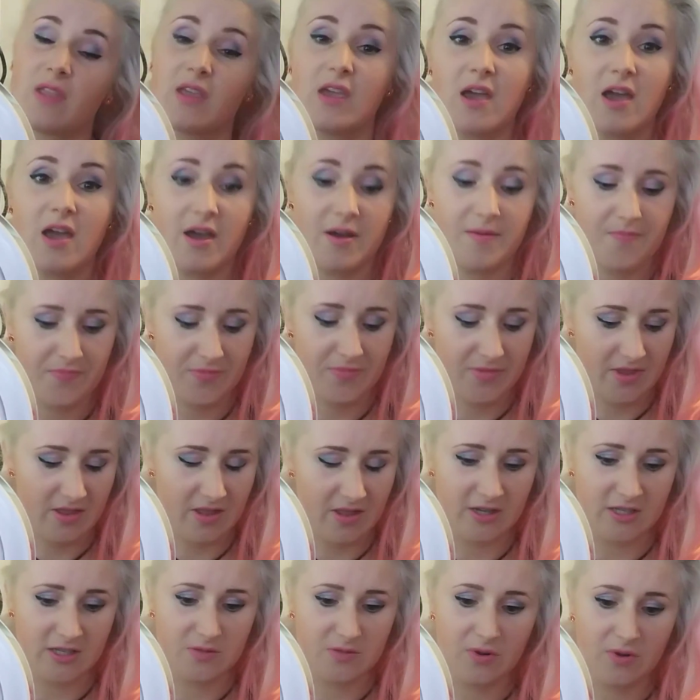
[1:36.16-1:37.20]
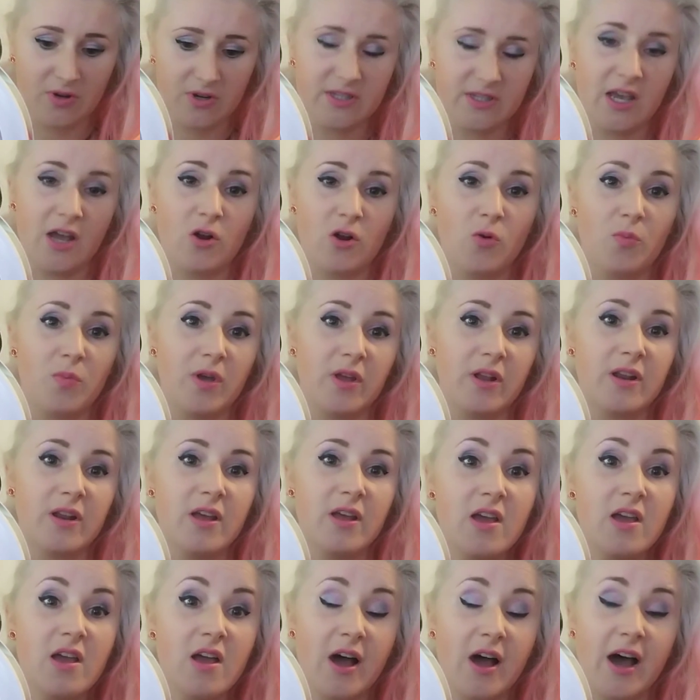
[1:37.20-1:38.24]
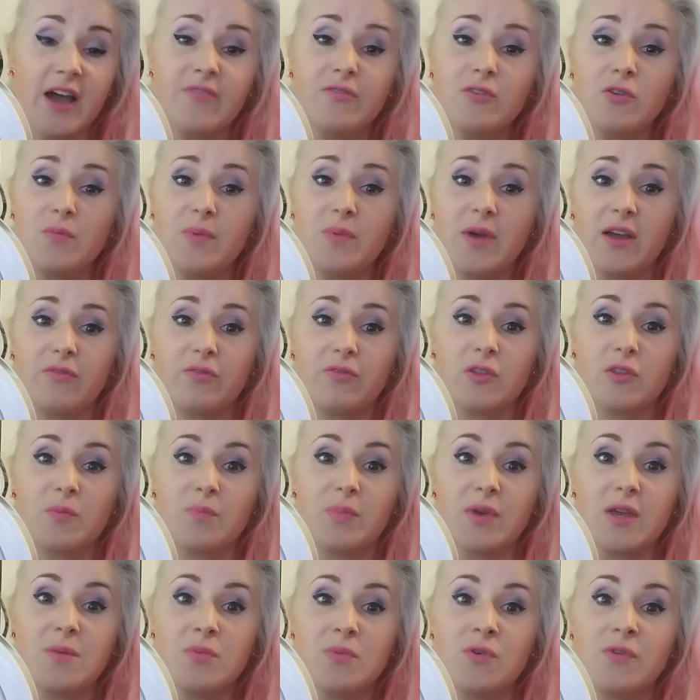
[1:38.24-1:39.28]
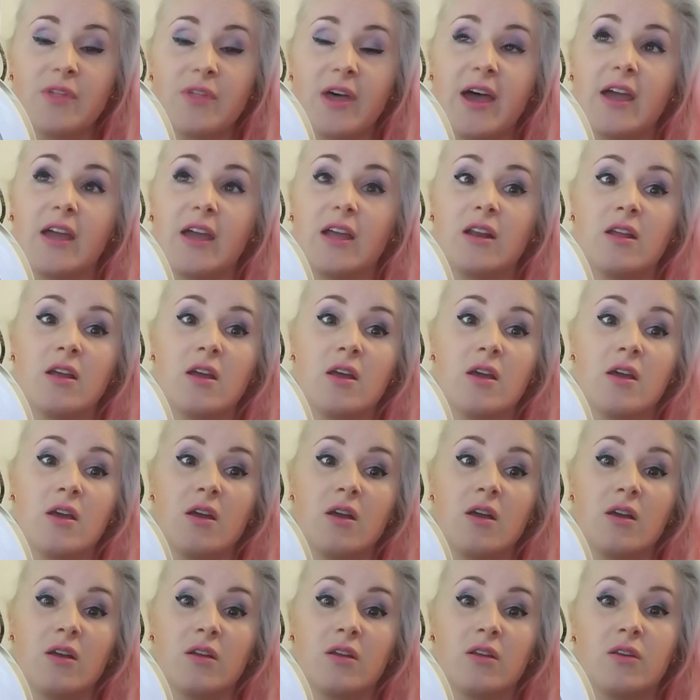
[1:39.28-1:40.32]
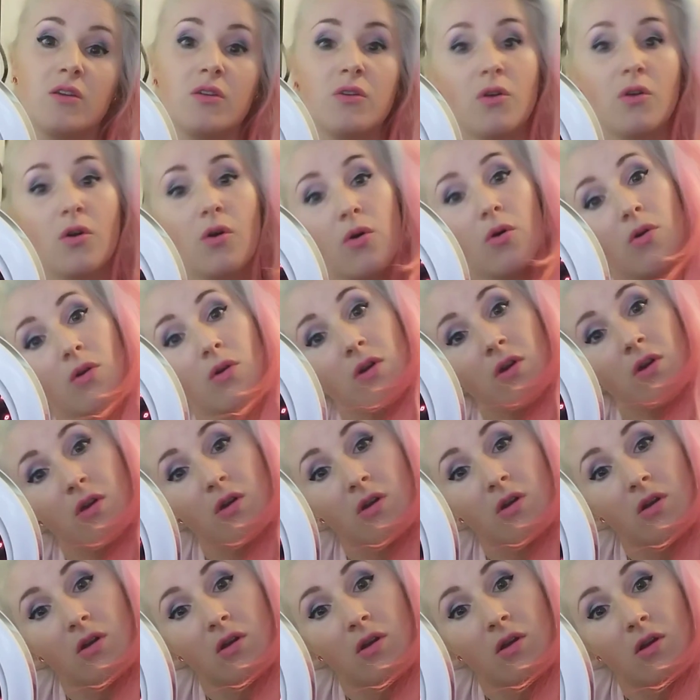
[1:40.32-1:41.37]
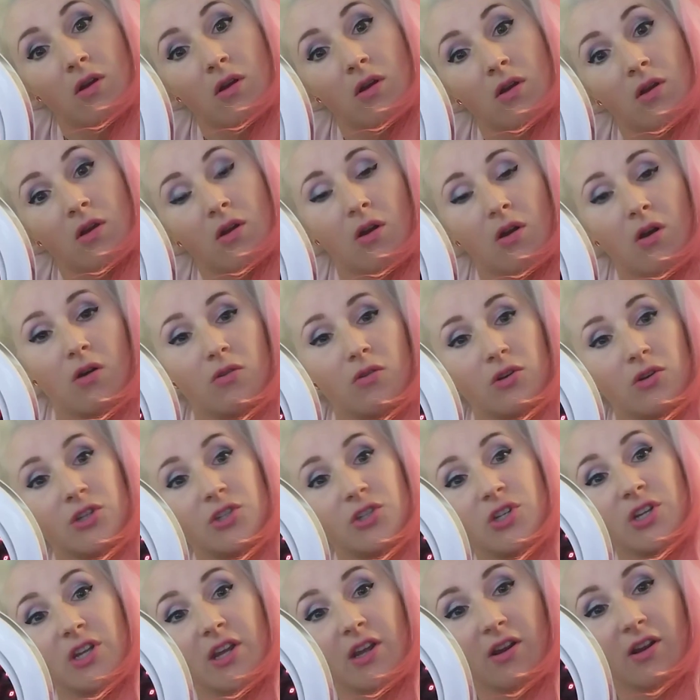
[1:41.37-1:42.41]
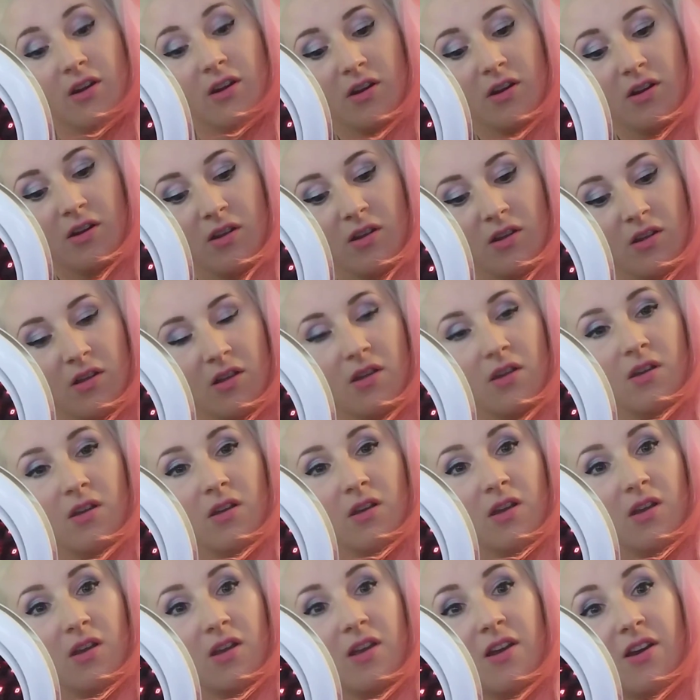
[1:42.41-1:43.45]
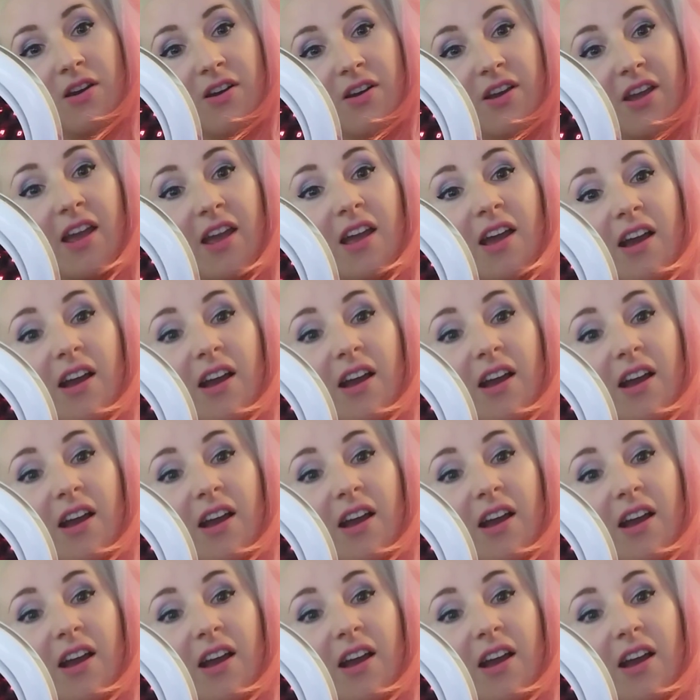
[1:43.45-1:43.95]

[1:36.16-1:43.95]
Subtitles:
yeah, like split his head open. I feel bad for the people that, Oh, is she here? Okay,